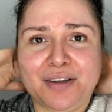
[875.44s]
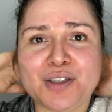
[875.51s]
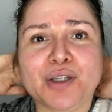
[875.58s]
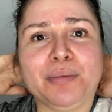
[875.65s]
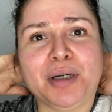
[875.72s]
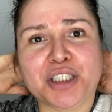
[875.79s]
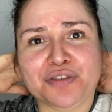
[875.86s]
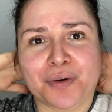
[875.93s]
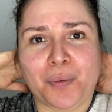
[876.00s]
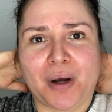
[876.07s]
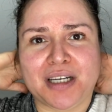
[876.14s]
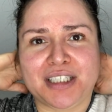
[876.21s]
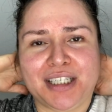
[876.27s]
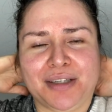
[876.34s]
you so much for
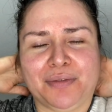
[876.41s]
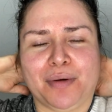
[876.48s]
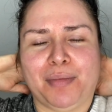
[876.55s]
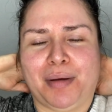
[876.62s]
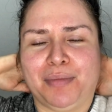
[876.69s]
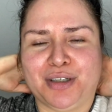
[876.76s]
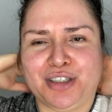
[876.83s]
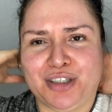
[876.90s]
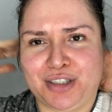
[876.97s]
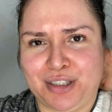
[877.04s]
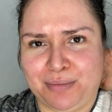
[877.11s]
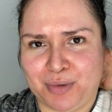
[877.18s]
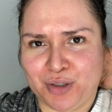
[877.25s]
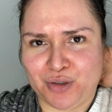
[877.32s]
watching. Remember to
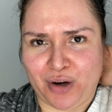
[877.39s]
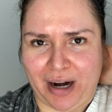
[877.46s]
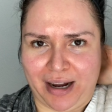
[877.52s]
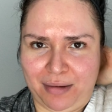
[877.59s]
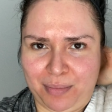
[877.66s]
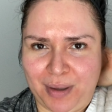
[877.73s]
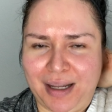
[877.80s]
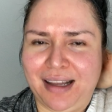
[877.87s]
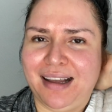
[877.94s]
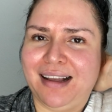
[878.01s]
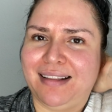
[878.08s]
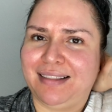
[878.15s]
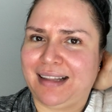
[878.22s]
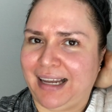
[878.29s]
subscribe,
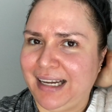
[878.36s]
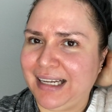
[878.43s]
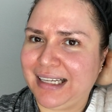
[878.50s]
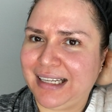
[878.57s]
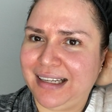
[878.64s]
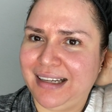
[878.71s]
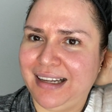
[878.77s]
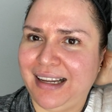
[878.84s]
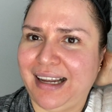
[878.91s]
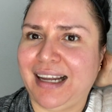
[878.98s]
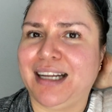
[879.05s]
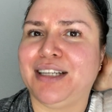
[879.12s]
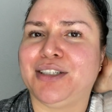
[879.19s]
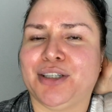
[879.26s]
like,
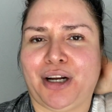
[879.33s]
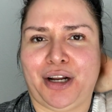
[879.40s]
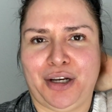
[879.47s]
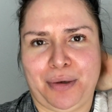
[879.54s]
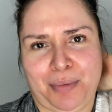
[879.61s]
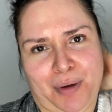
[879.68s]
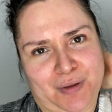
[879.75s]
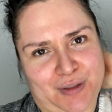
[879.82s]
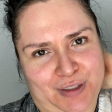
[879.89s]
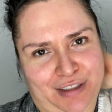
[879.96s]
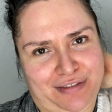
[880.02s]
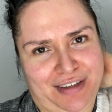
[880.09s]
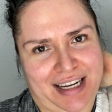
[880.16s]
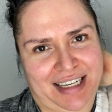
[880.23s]
and turn on your post
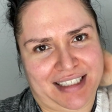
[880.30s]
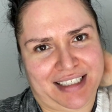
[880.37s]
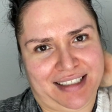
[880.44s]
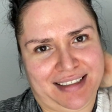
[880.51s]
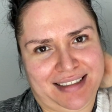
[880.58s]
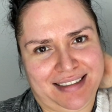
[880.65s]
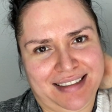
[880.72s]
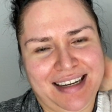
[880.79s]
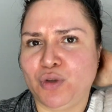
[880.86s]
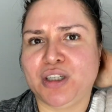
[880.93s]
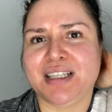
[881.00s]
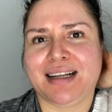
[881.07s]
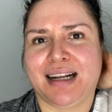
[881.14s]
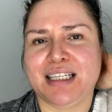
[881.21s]
notifications.
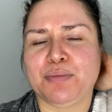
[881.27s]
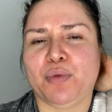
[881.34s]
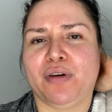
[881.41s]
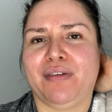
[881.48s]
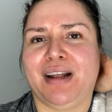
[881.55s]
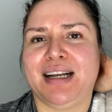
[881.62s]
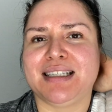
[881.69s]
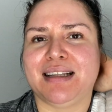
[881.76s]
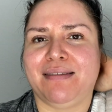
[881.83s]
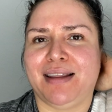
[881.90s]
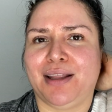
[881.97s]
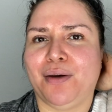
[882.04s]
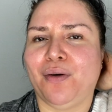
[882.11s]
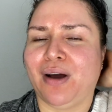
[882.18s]
Muchas gracias por ver este
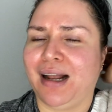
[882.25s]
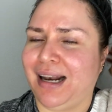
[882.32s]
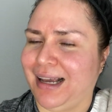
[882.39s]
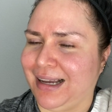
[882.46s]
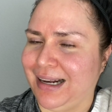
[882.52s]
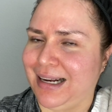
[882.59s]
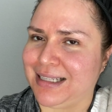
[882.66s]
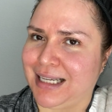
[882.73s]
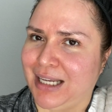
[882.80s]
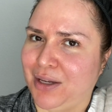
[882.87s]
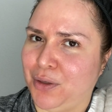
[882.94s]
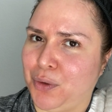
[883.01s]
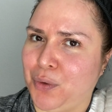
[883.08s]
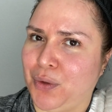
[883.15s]
video. Ojalá que les
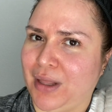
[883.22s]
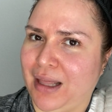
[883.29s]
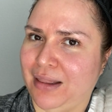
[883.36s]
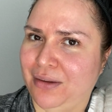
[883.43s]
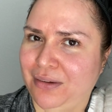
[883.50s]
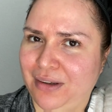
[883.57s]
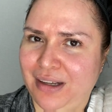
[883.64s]
haya ayudado.